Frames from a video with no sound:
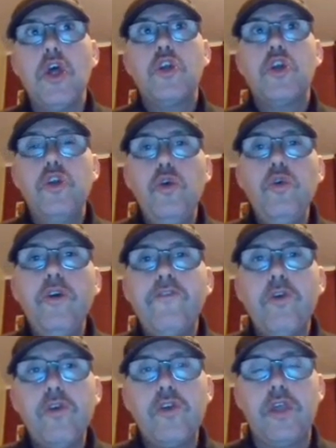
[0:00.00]
to
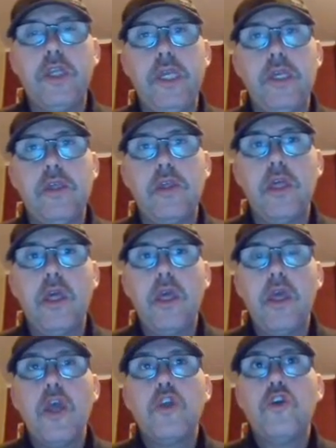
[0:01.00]
universities
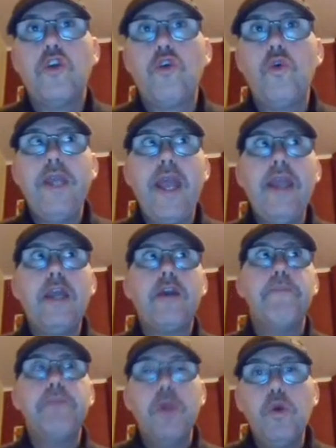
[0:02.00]
to create
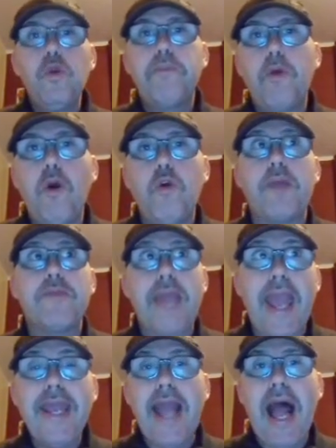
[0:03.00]
computer programs,
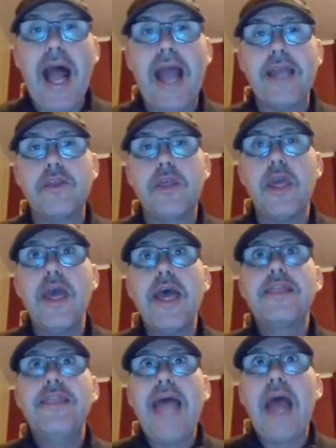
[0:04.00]
AIs,
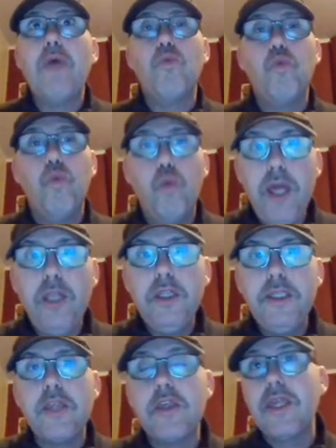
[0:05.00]
that will
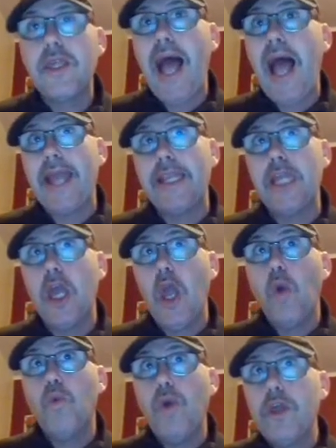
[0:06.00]
decide
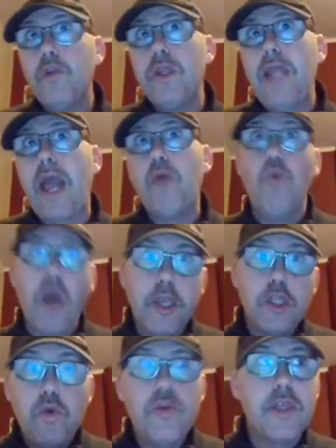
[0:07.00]
whether or not what
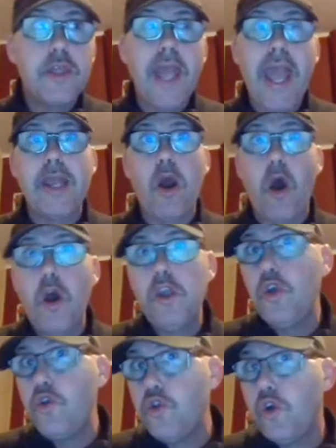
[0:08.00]
you say on
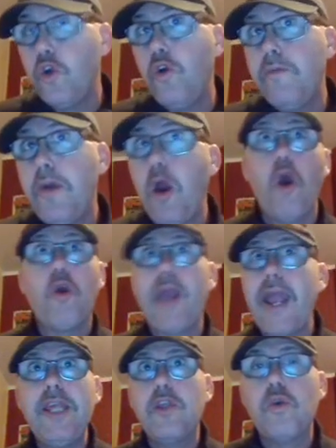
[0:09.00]
YouTube or
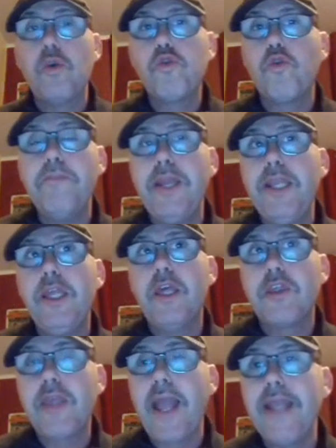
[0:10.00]
any social media
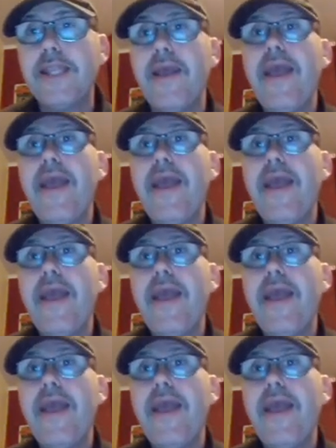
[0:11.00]
site